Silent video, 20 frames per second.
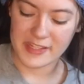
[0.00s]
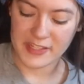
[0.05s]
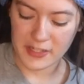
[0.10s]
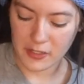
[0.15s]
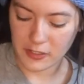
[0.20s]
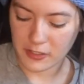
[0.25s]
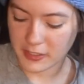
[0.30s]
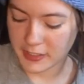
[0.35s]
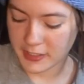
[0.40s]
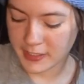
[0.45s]

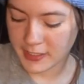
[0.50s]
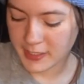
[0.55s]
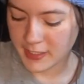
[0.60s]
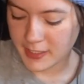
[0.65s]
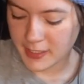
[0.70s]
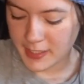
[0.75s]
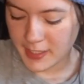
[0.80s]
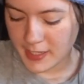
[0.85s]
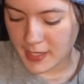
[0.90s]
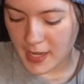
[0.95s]
yarn
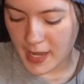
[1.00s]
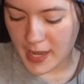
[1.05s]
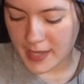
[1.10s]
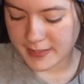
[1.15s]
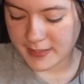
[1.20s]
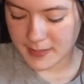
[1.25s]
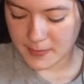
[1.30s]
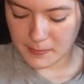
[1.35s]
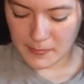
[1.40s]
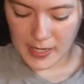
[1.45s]
as
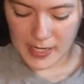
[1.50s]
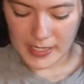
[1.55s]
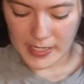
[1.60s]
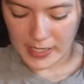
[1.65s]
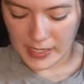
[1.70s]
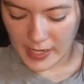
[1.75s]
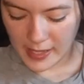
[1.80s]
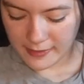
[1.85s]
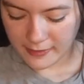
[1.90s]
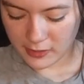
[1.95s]
it might
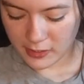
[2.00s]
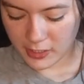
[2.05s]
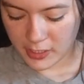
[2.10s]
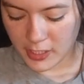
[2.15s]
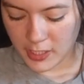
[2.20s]
another.